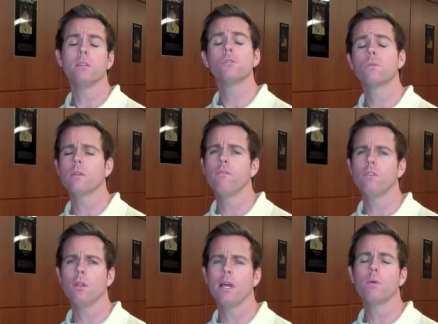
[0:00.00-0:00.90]
I certainly
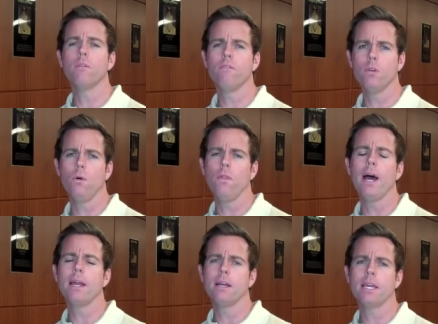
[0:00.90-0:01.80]
feel like we filled that.